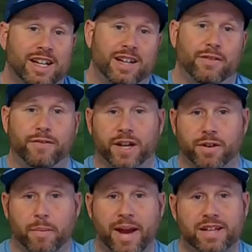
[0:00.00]
Figure the
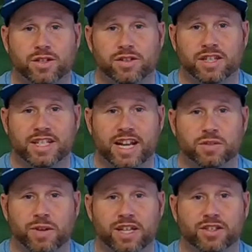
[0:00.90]
Masters is next
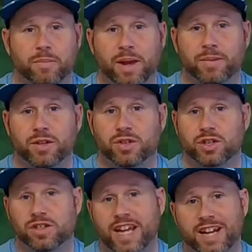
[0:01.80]
week, so maybe you should
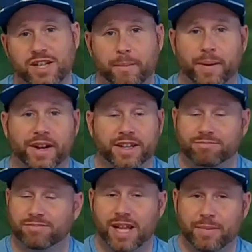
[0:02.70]
catch up on it.
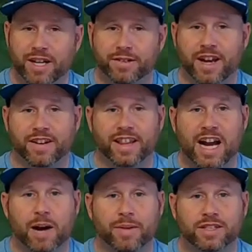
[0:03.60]
Let me know down in the
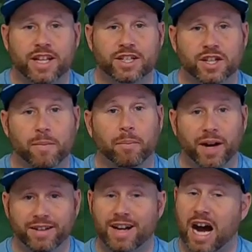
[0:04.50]
comment section. But
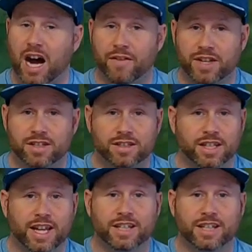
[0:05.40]
obviously, as I